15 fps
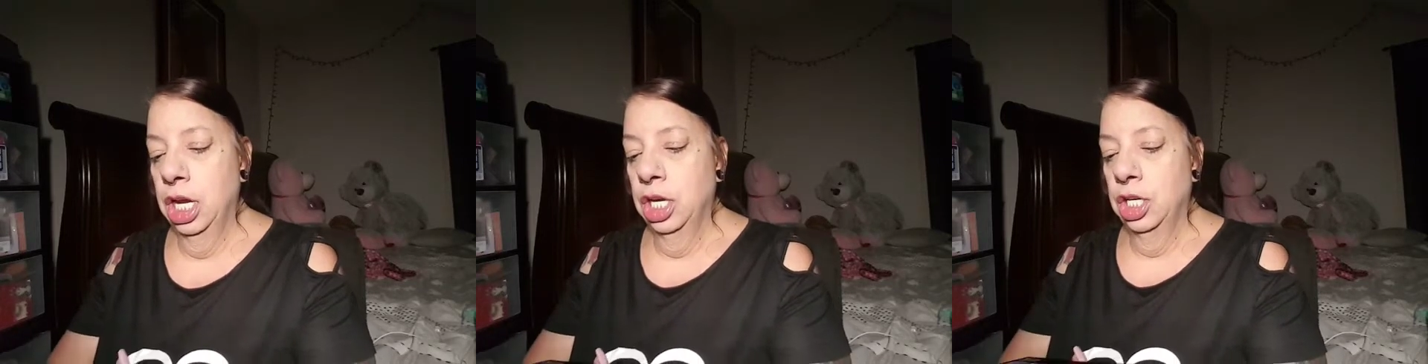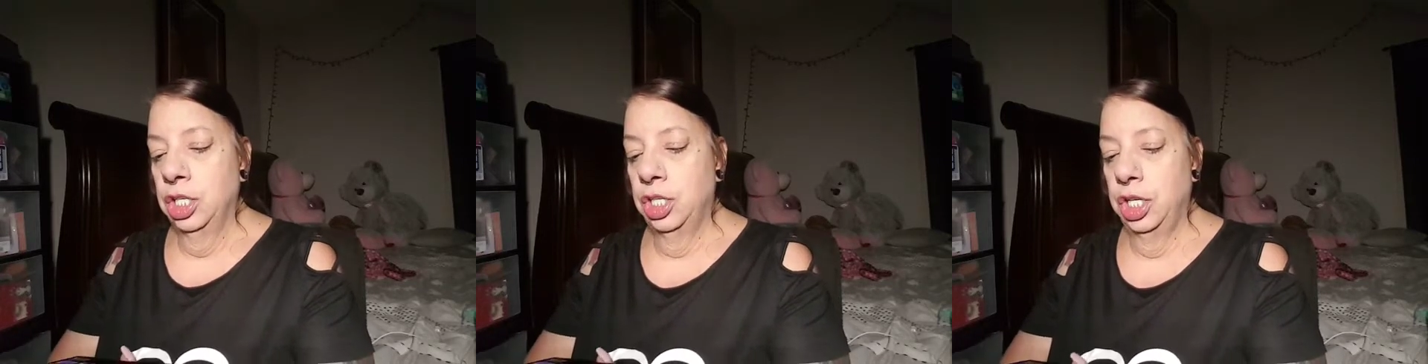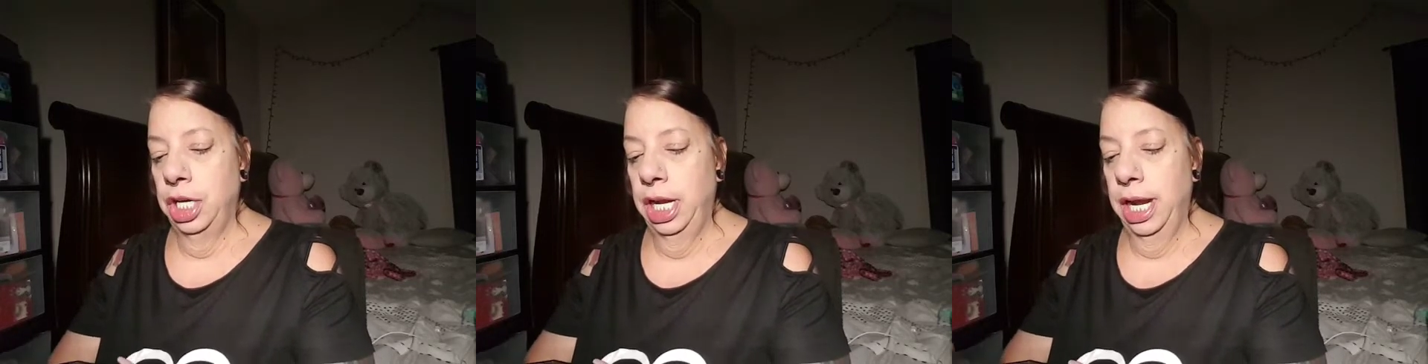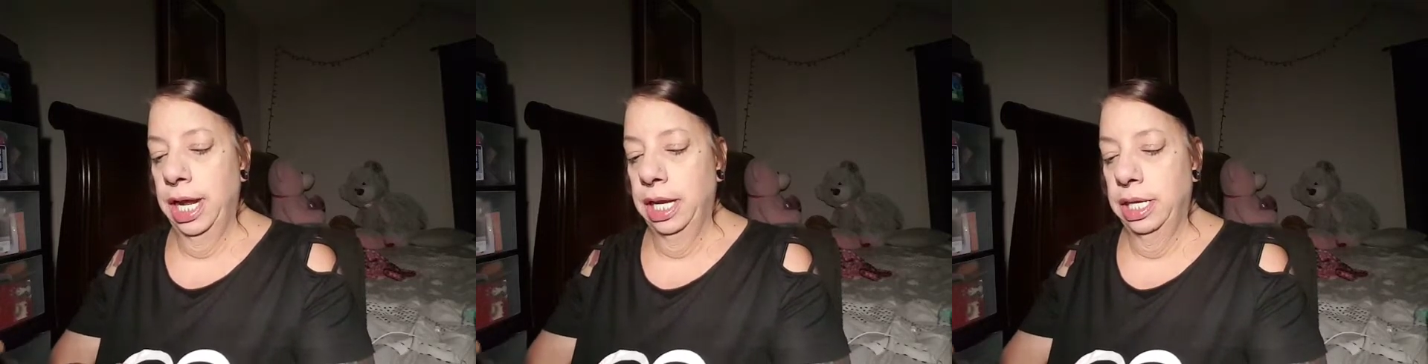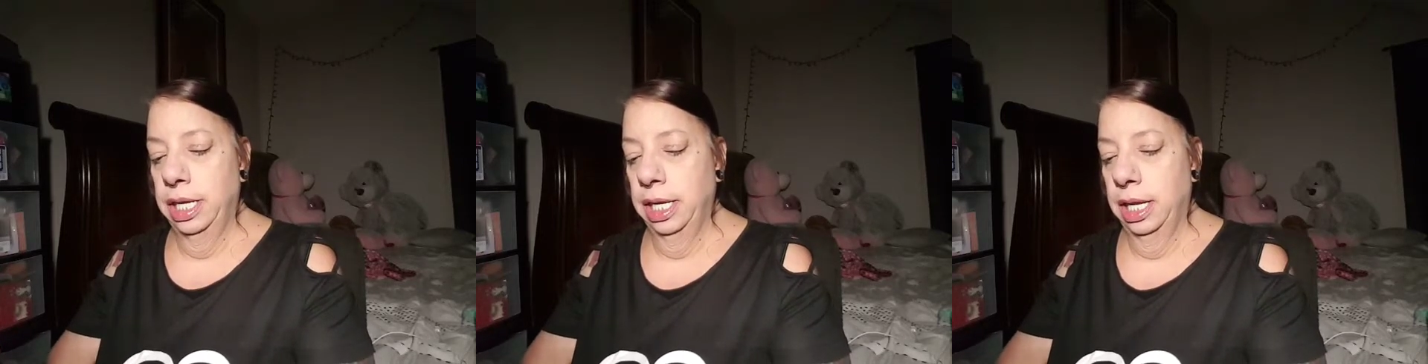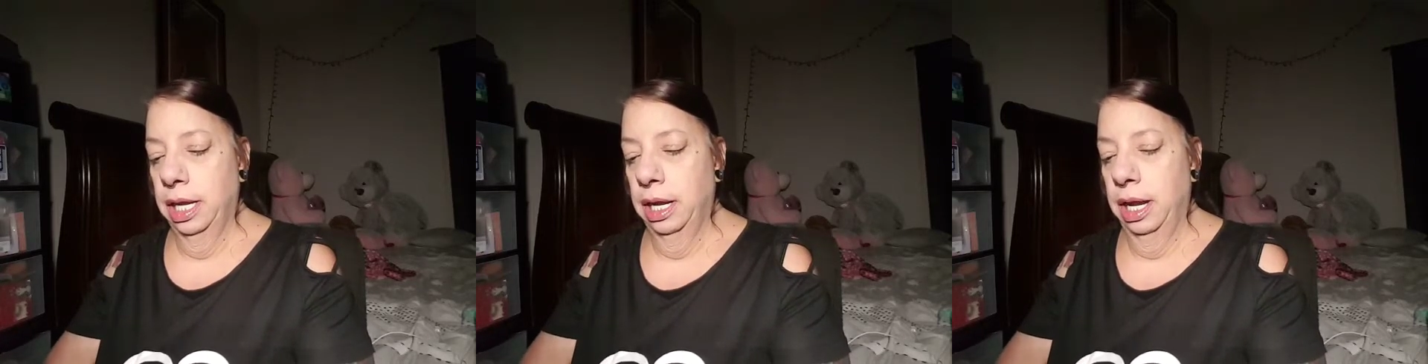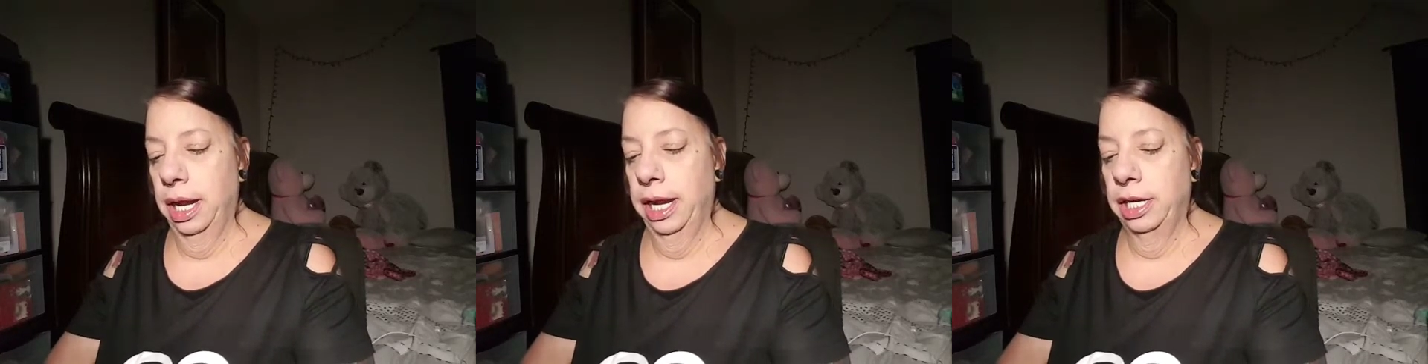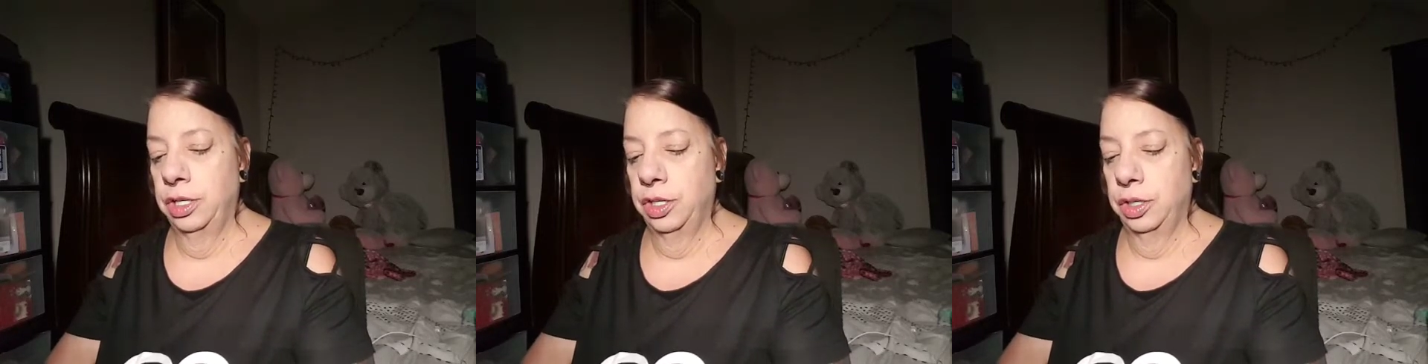she had did
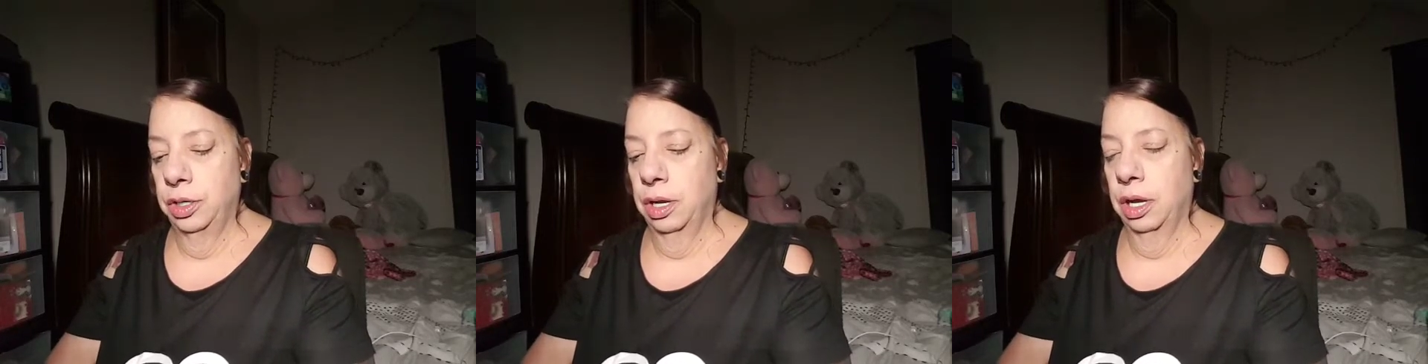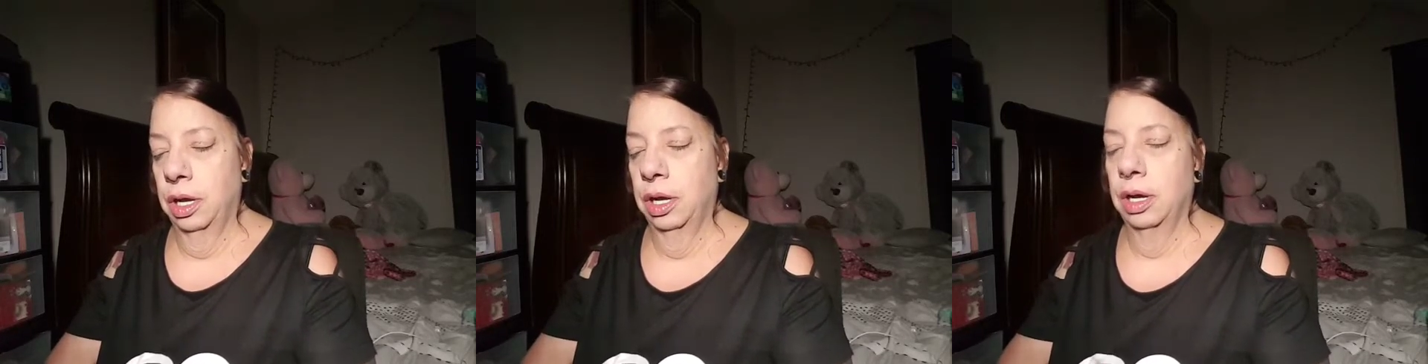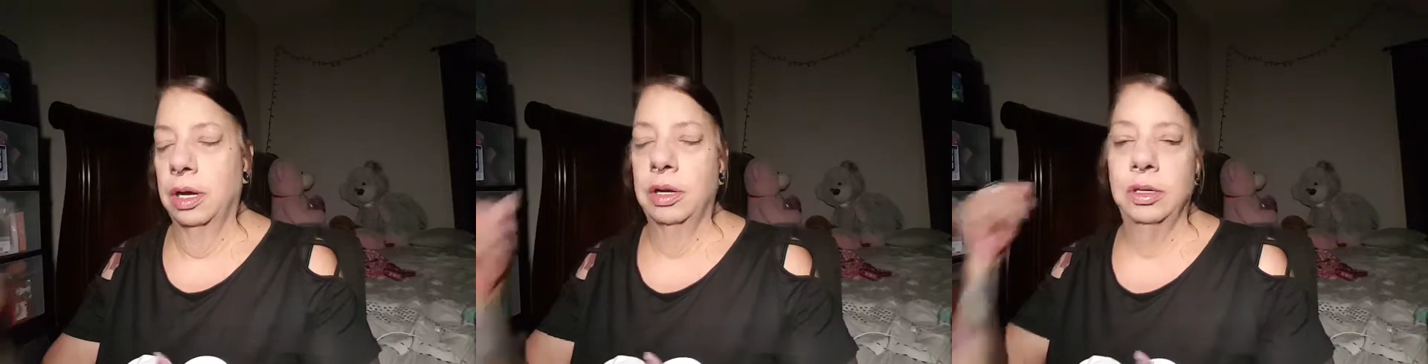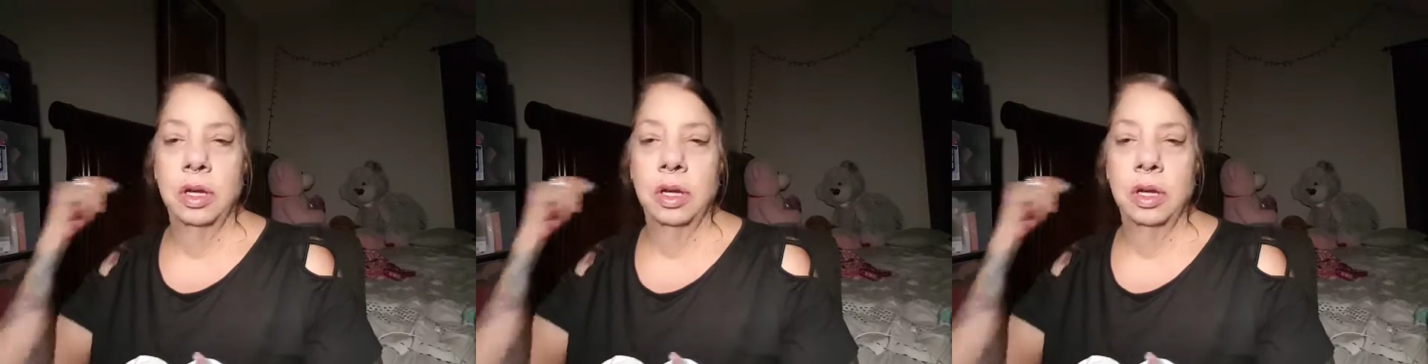a